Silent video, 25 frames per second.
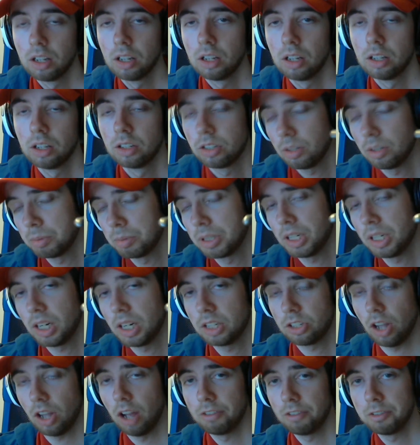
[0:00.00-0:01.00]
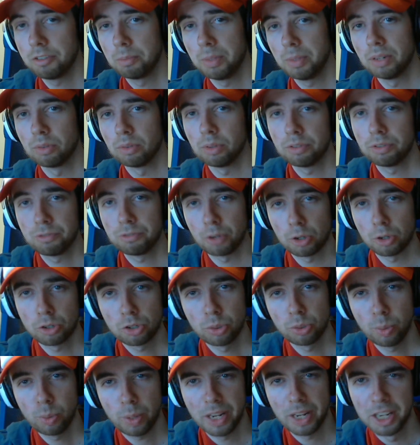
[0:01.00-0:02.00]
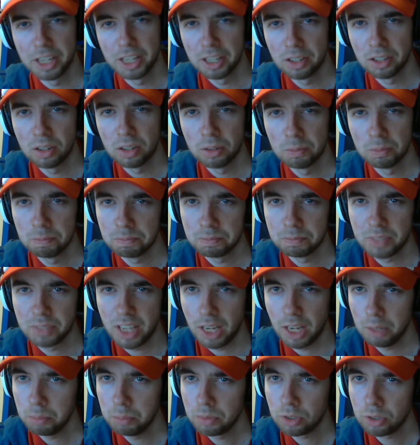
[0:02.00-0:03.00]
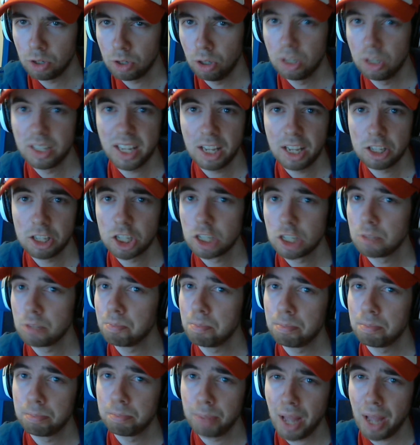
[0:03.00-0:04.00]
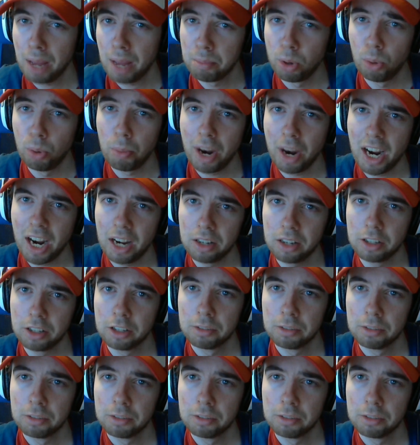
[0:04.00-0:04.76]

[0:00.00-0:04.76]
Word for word: something that has often been referred to in games called a Spamoman.